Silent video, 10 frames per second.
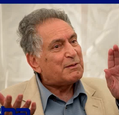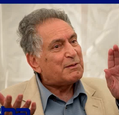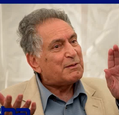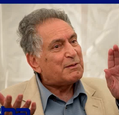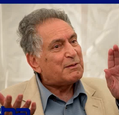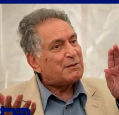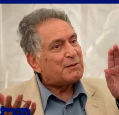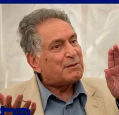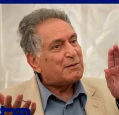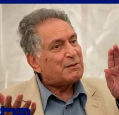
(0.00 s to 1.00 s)

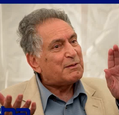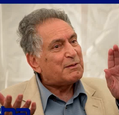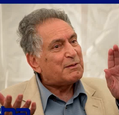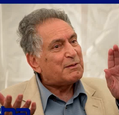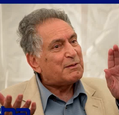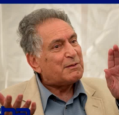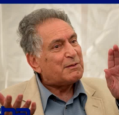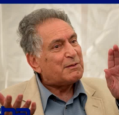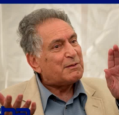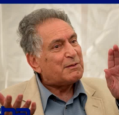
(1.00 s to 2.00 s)

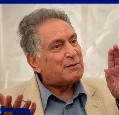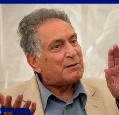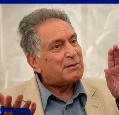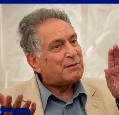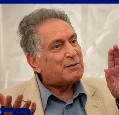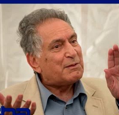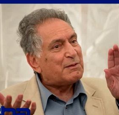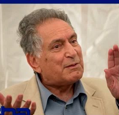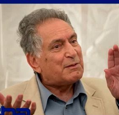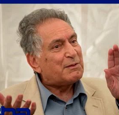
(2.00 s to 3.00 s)

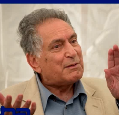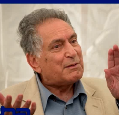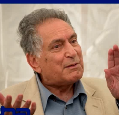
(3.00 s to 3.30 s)
[no speech]